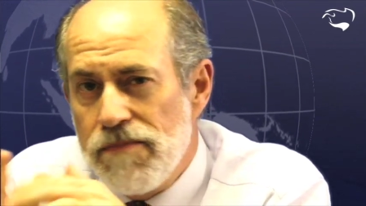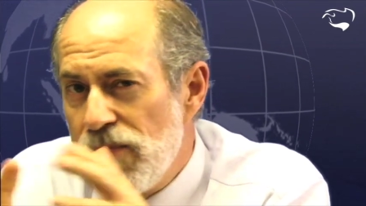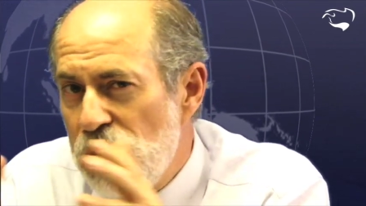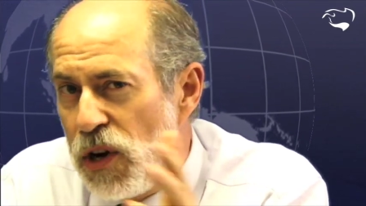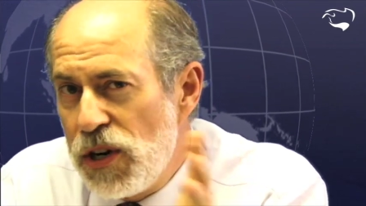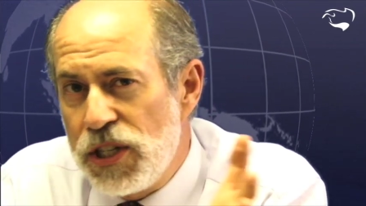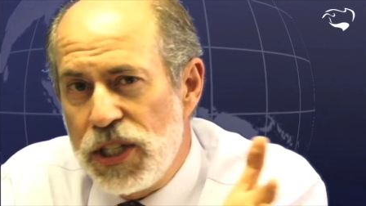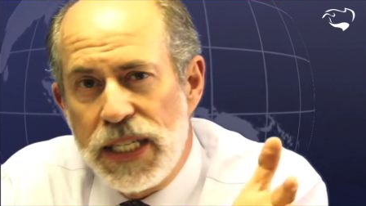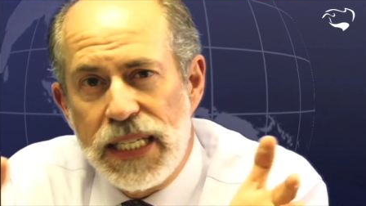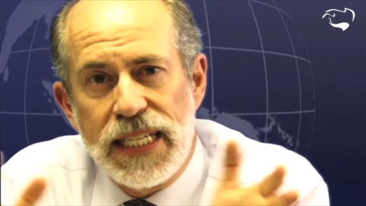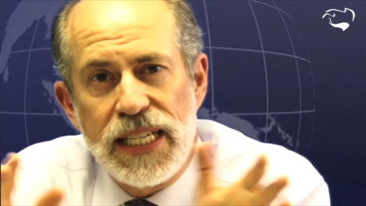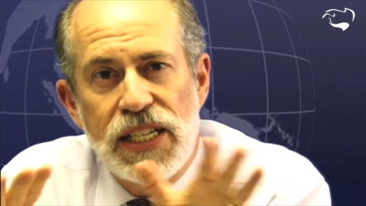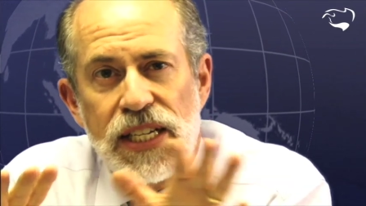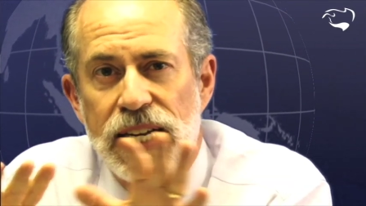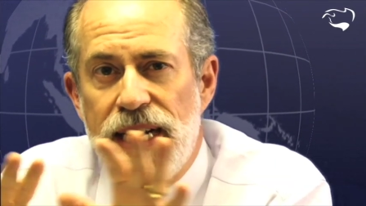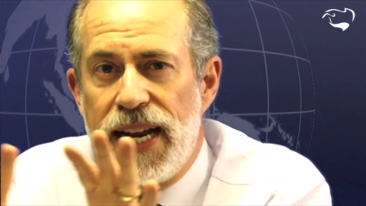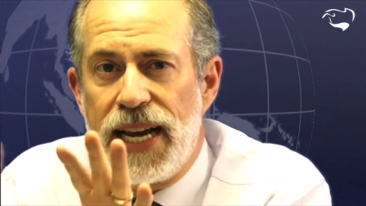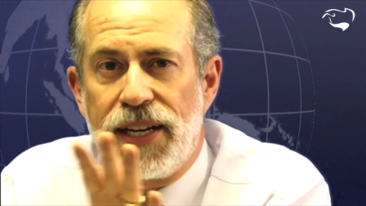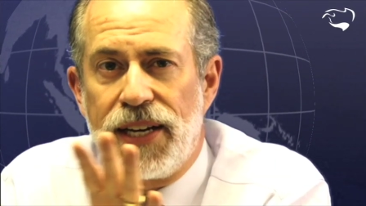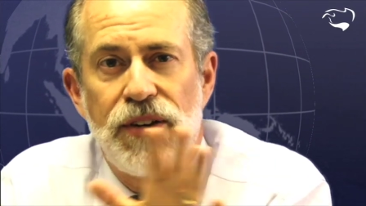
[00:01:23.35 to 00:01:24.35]
largely
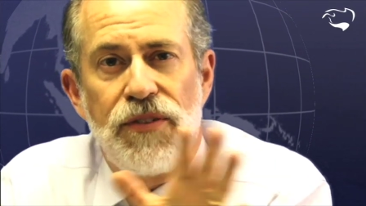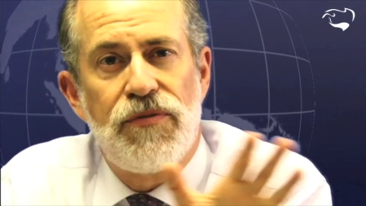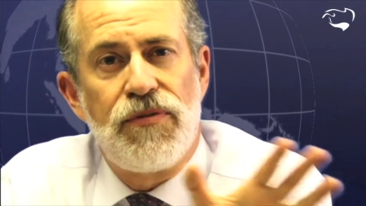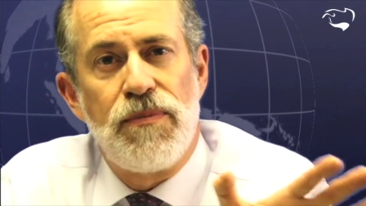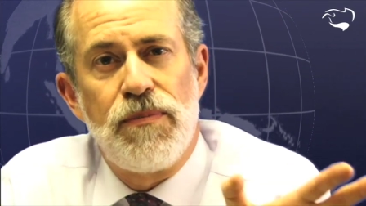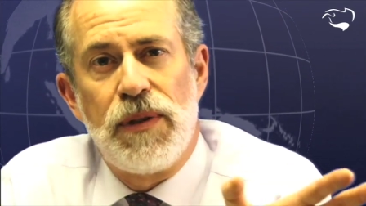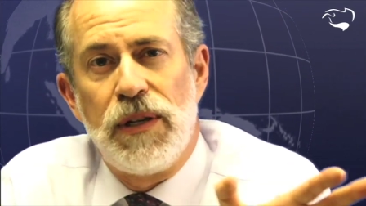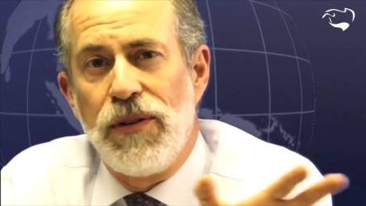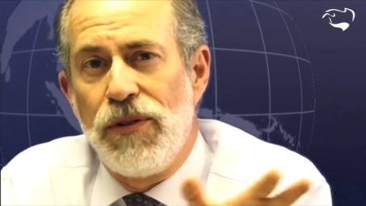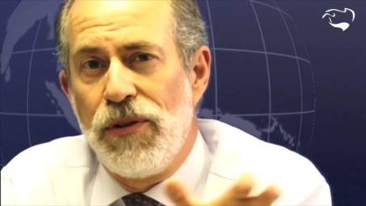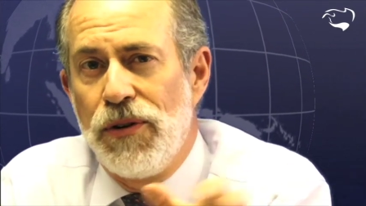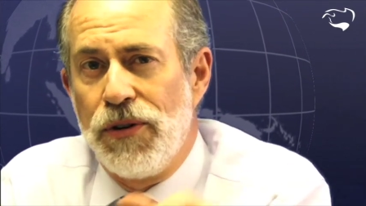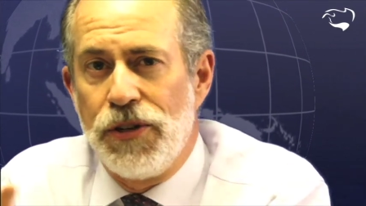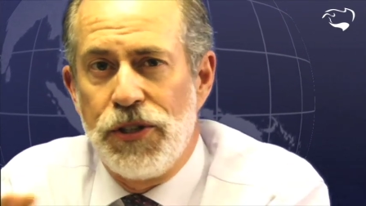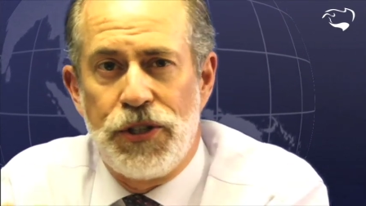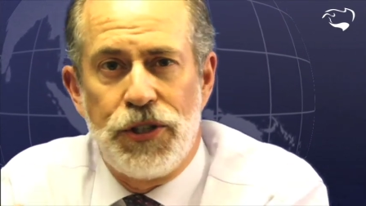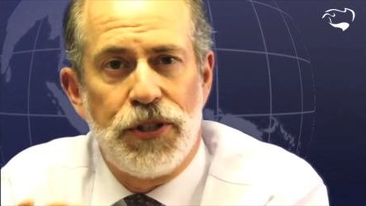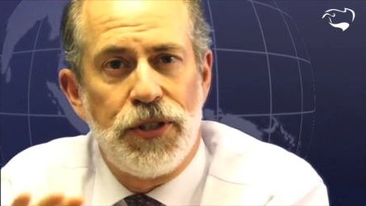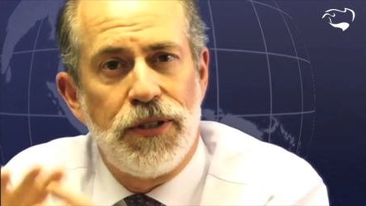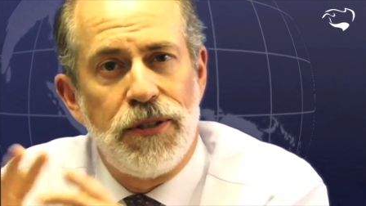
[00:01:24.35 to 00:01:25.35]
disconnected from the
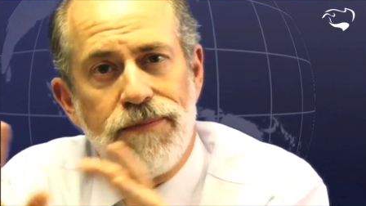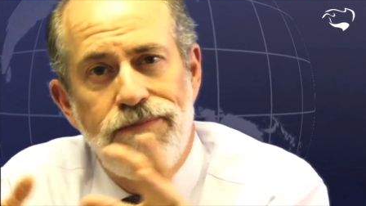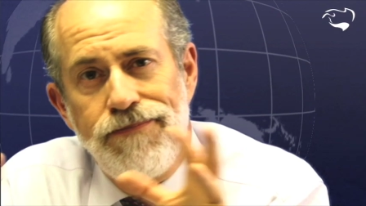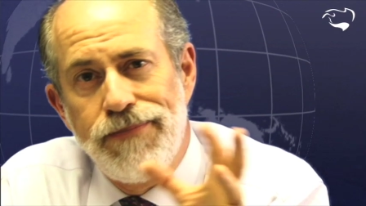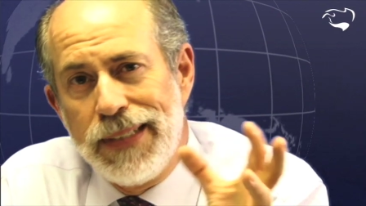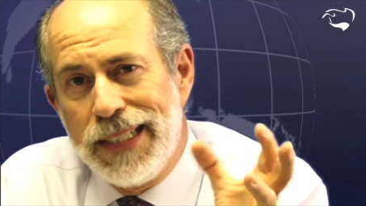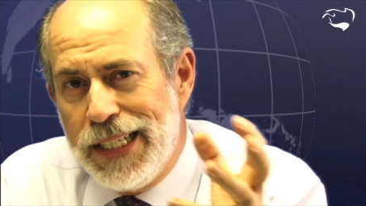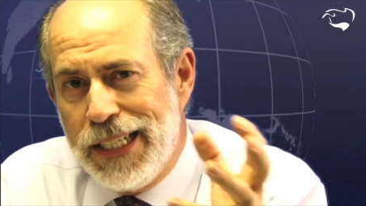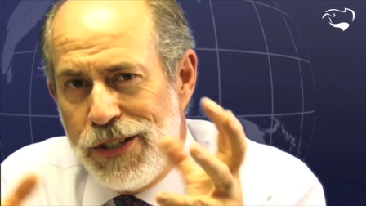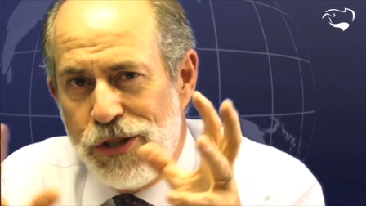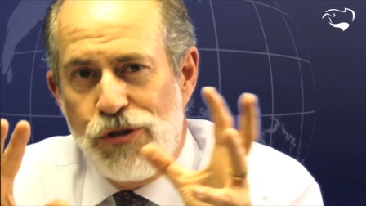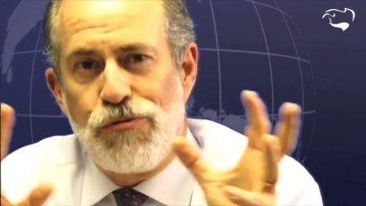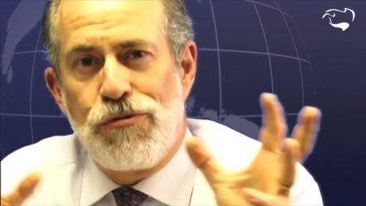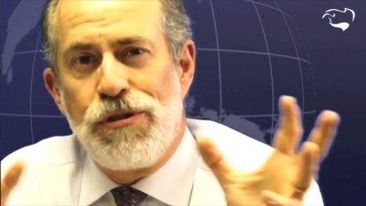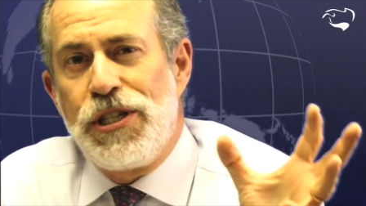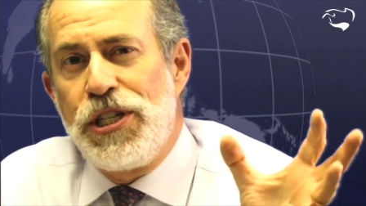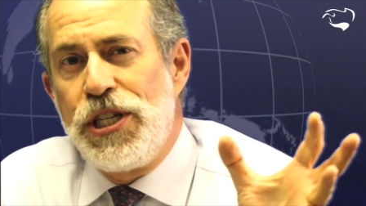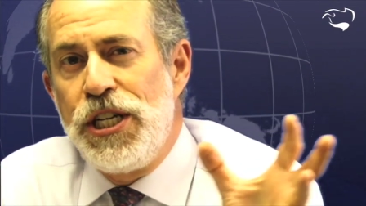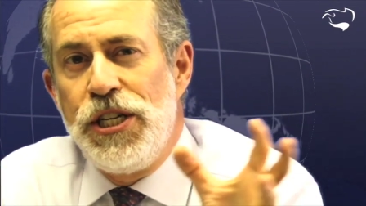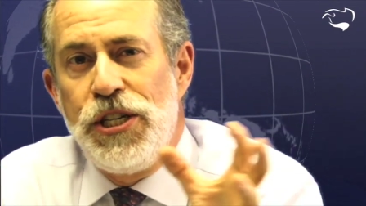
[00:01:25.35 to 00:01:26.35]
larger
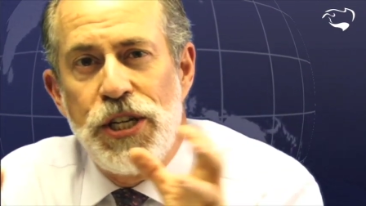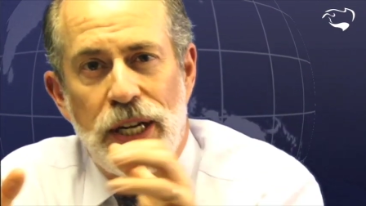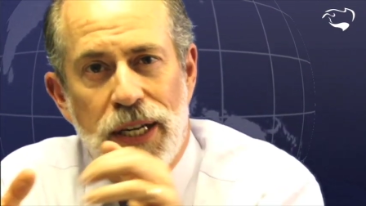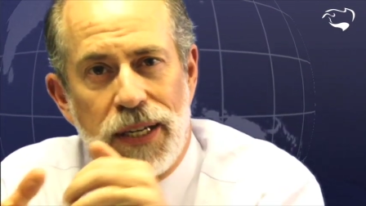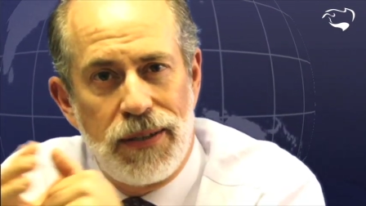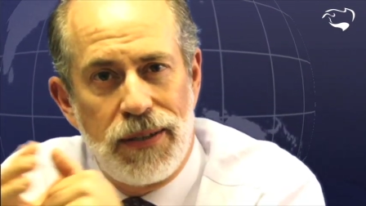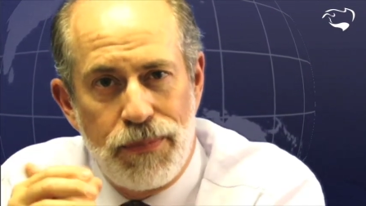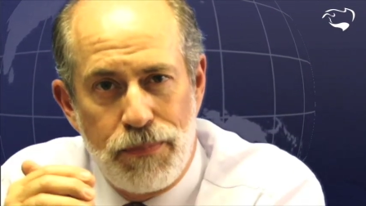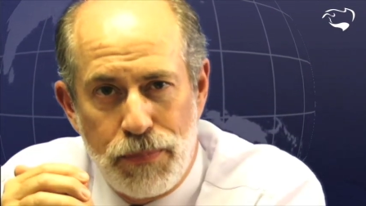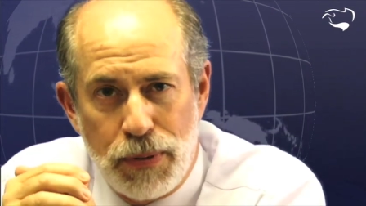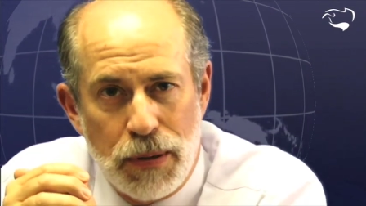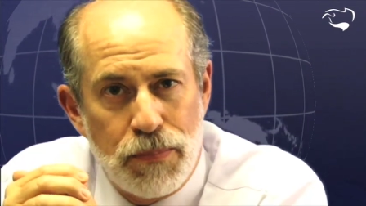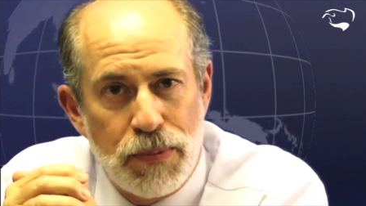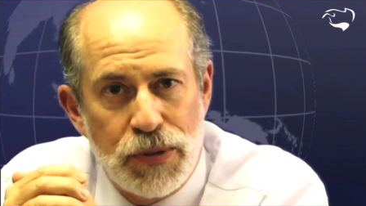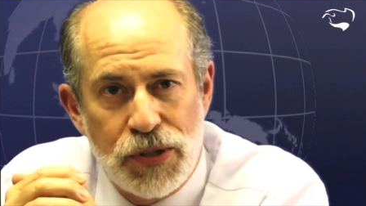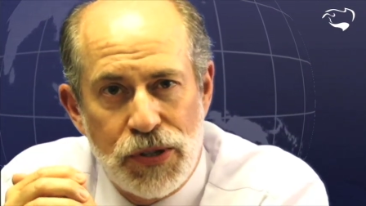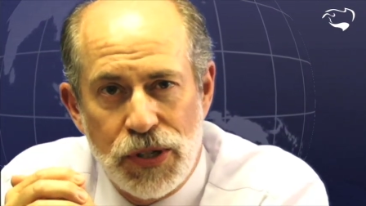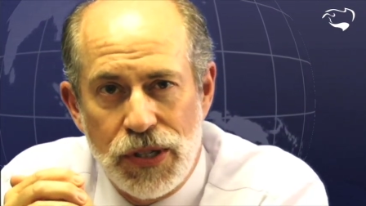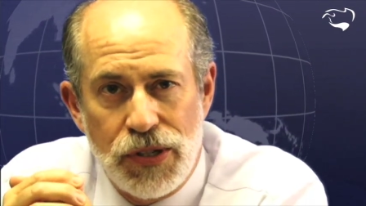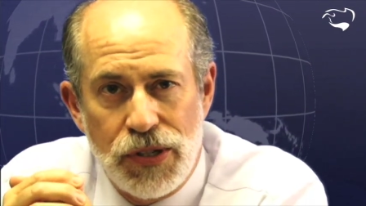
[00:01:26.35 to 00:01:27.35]
strategic
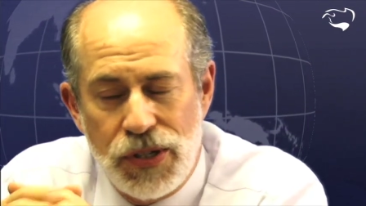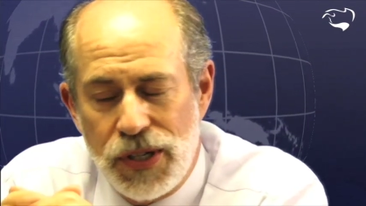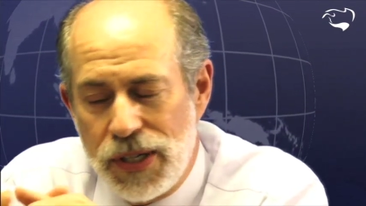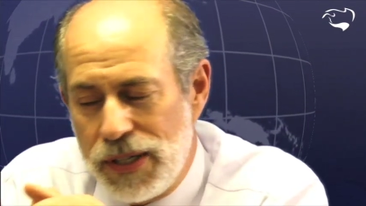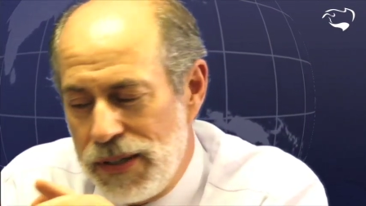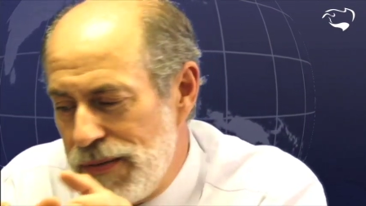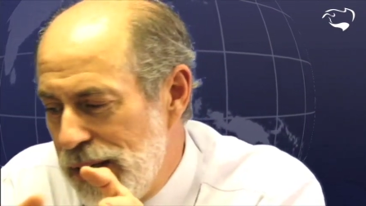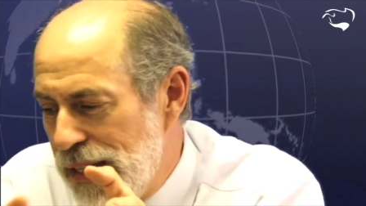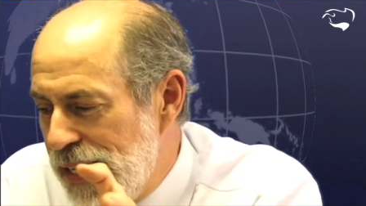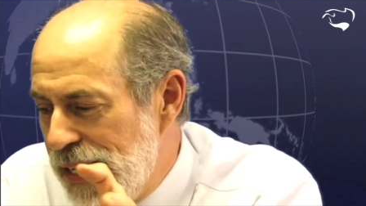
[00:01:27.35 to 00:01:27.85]
purposes. Uh,